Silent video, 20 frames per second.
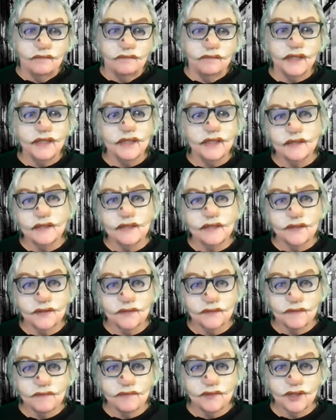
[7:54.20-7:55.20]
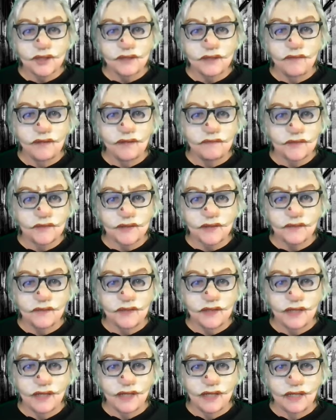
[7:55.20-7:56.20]
because the description of what was
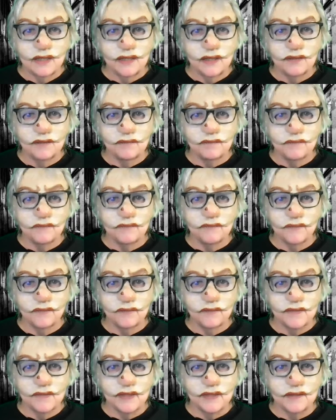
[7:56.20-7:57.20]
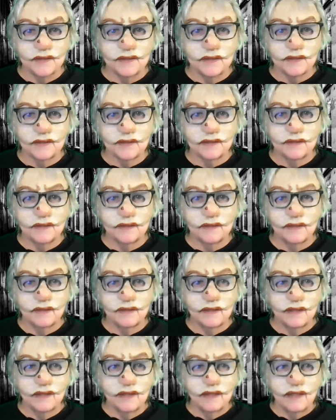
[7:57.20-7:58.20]
going on in her performance,
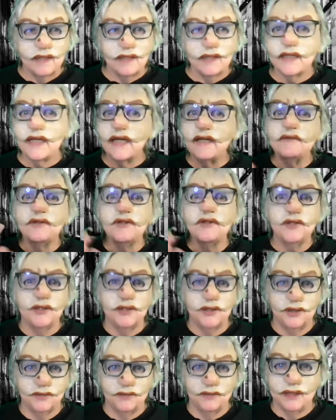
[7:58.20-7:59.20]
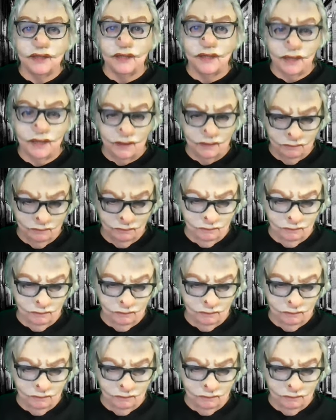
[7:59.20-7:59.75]
he captures it to a T.